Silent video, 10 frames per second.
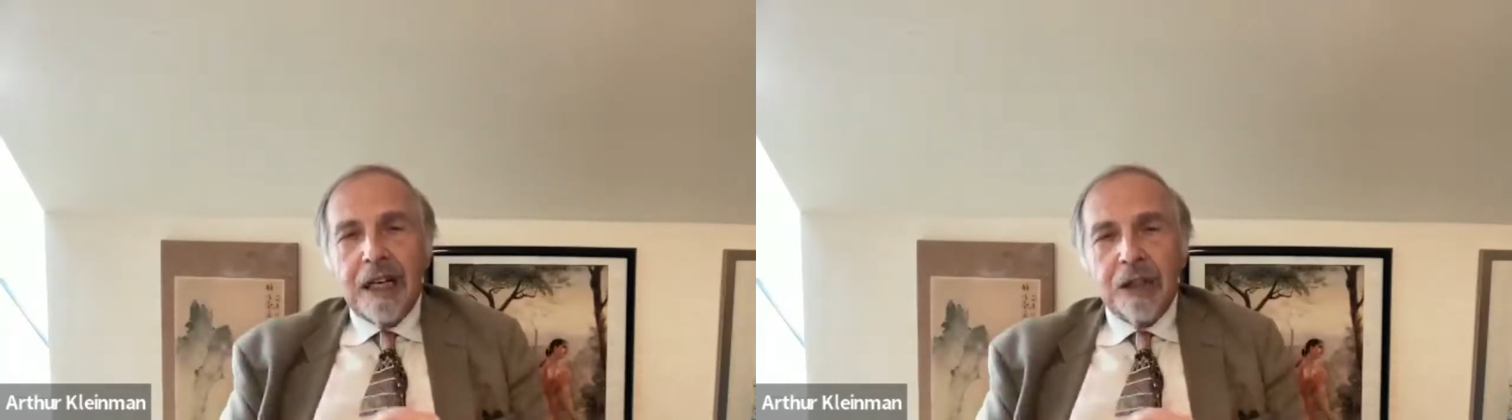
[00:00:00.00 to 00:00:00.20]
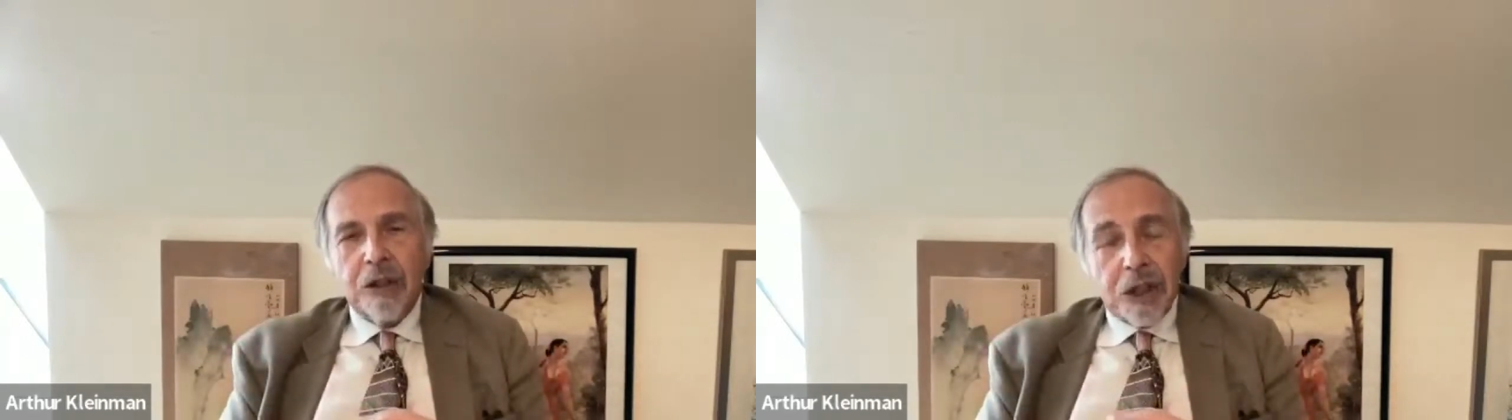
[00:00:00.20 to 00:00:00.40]

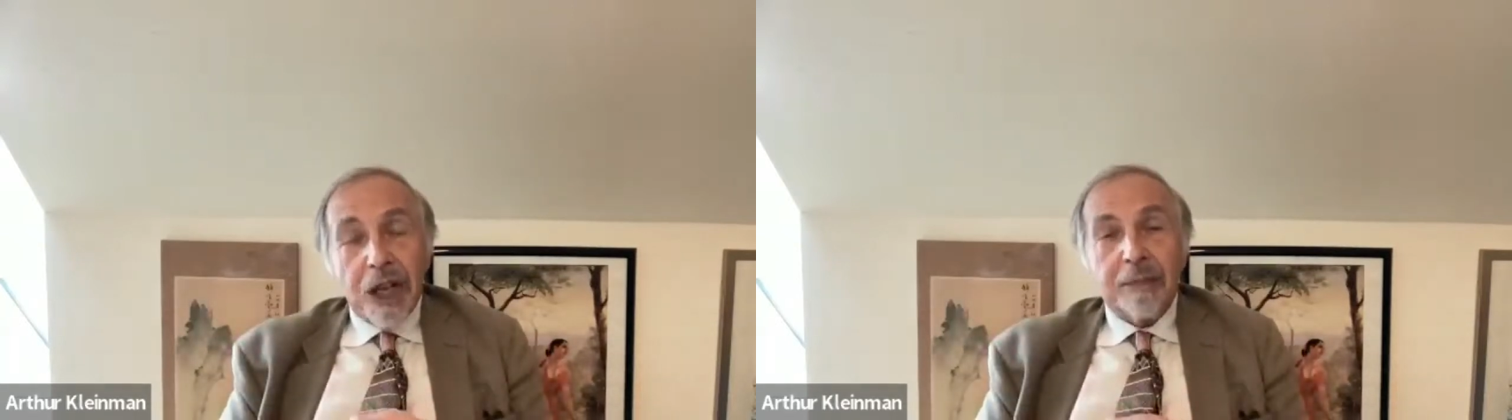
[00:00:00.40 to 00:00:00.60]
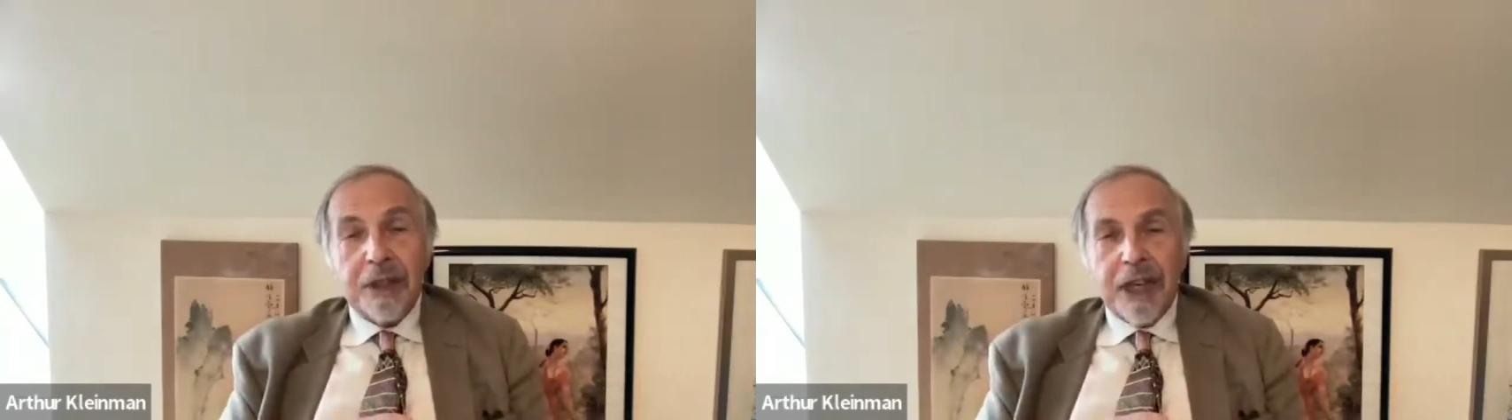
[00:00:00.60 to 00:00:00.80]
good
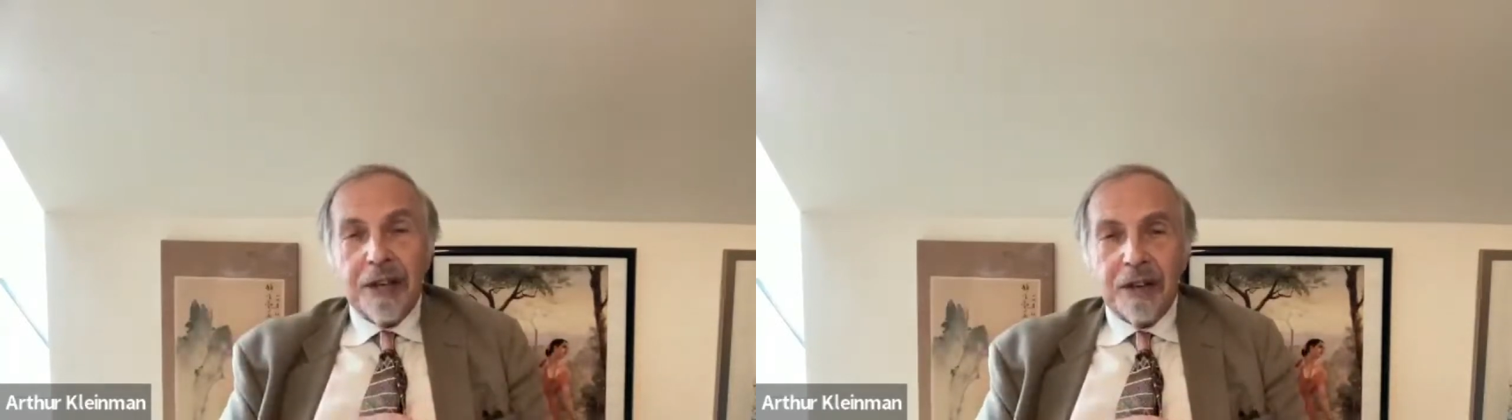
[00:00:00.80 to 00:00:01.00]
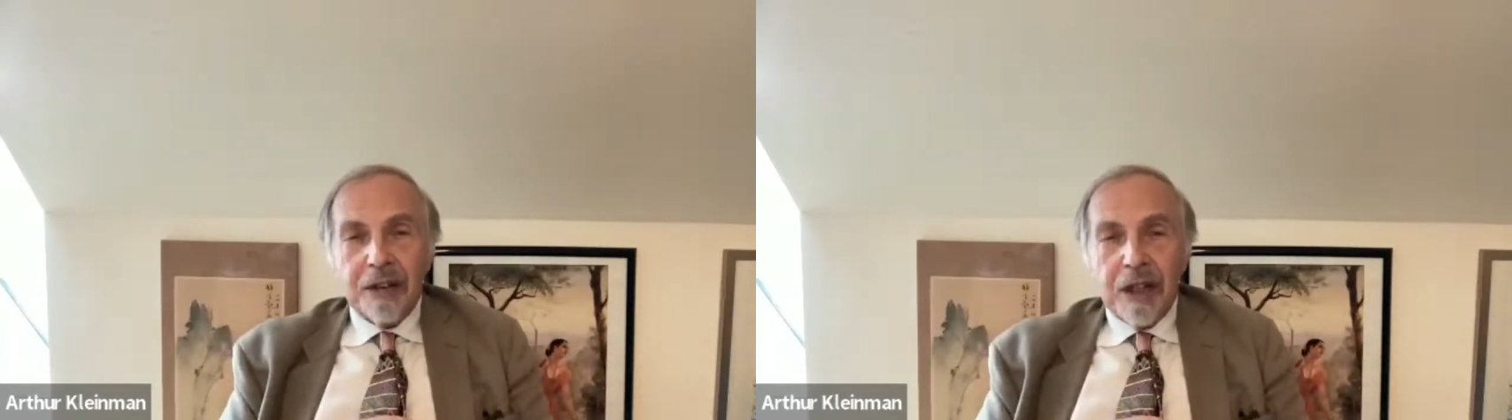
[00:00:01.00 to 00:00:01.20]
time
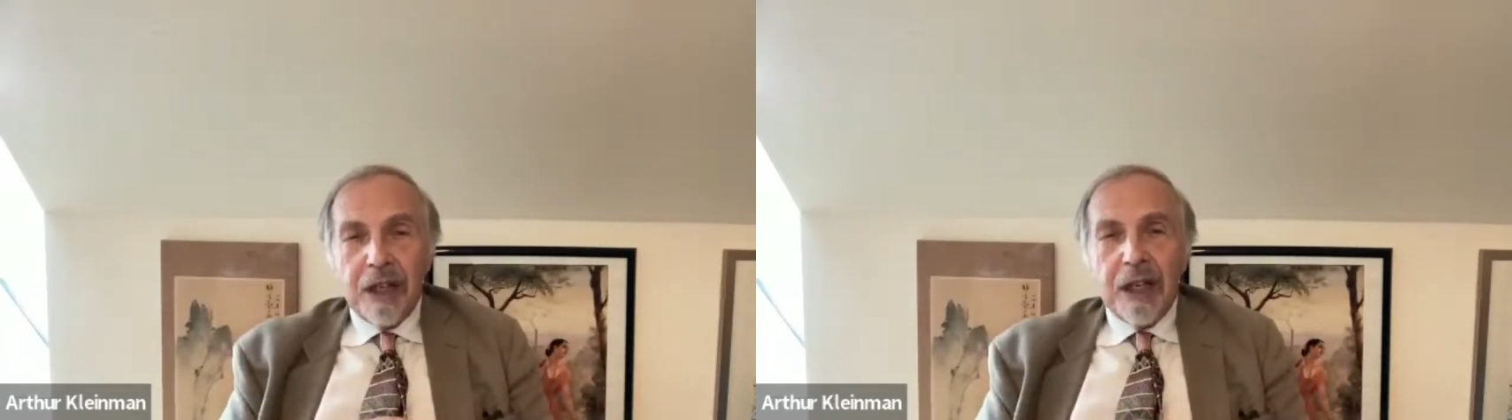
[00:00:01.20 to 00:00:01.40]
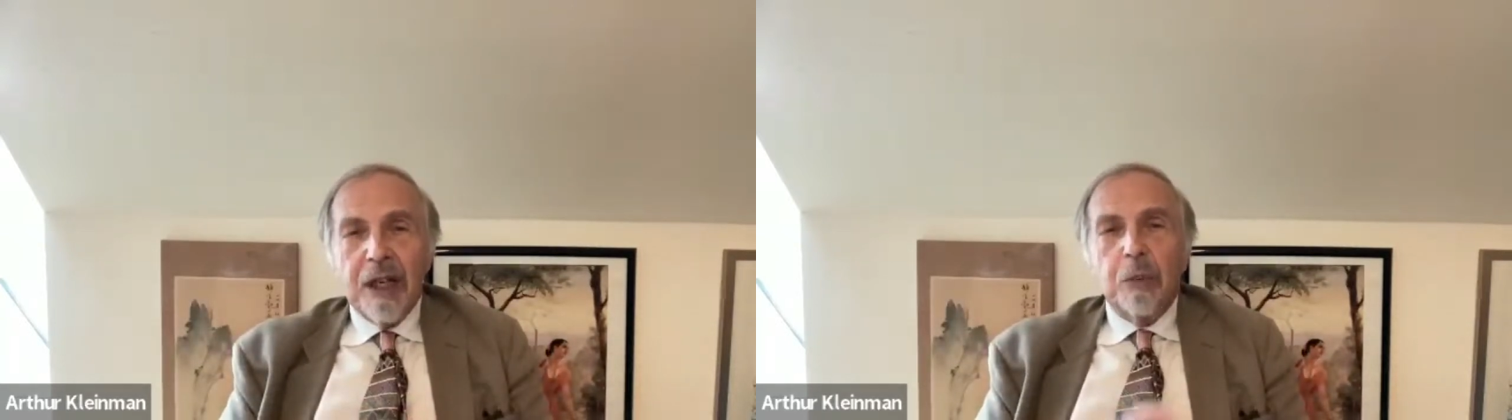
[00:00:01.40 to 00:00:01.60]
together,
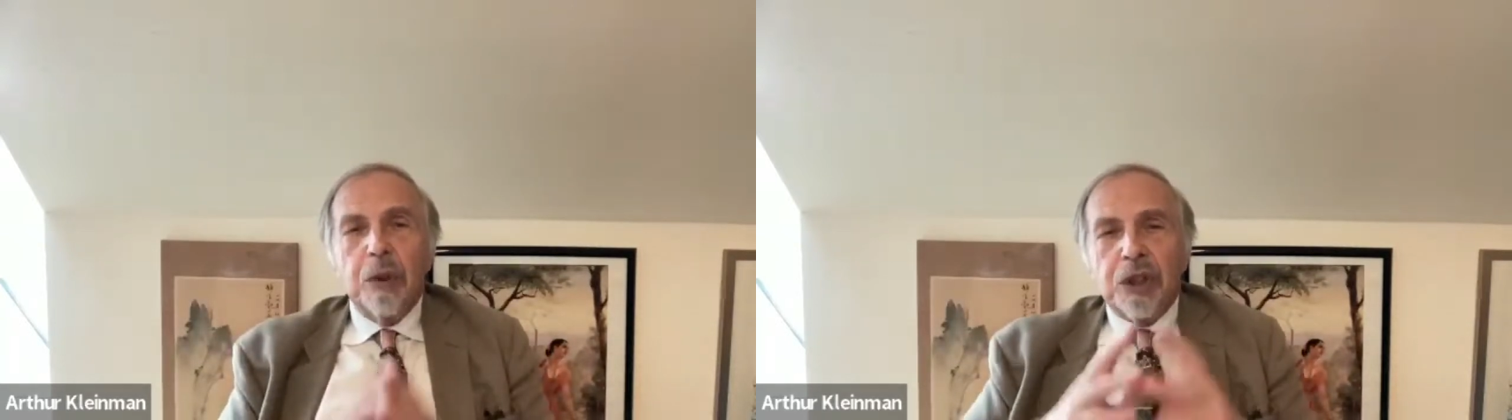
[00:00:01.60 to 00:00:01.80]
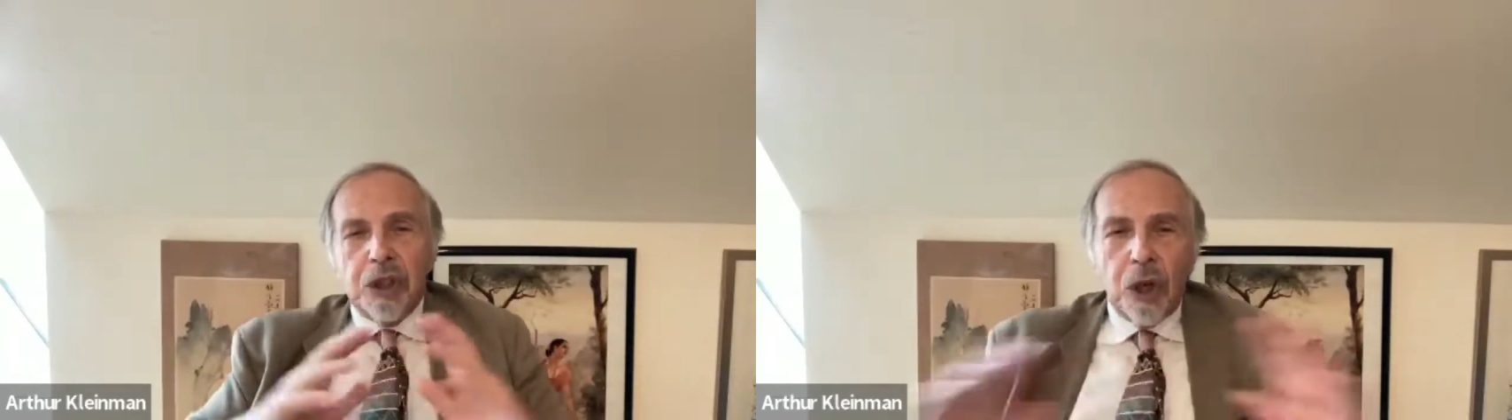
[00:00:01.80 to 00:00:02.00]
it
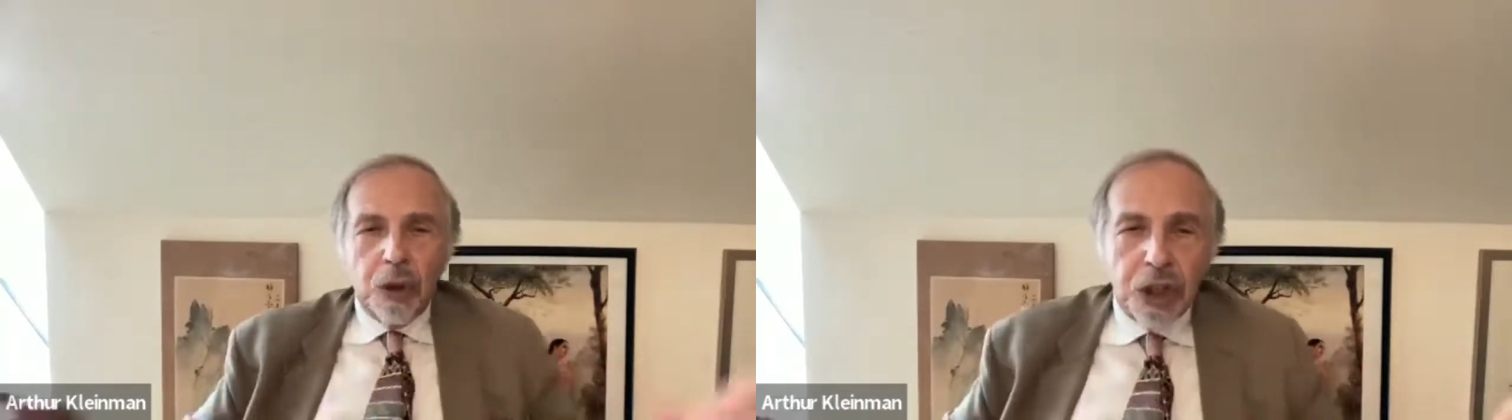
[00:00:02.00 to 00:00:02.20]
would so